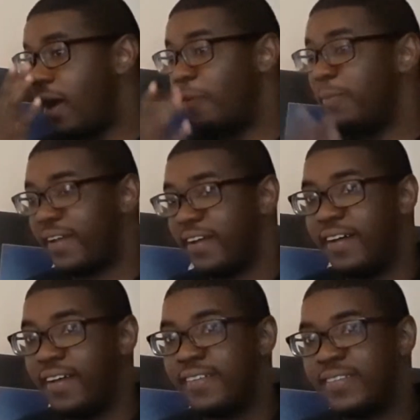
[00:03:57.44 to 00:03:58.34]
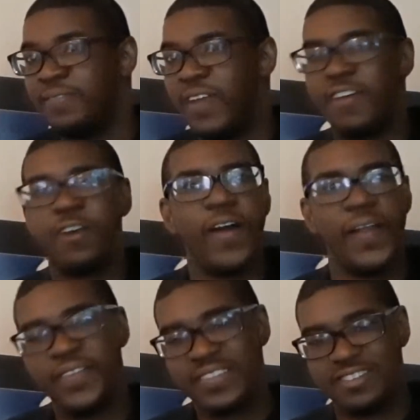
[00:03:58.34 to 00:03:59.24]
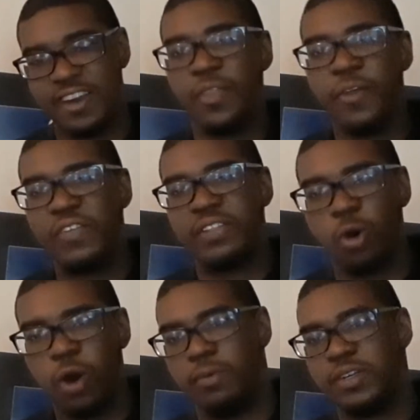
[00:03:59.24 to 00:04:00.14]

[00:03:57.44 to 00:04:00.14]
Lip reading: Because I know that it's trying to defeat the Armored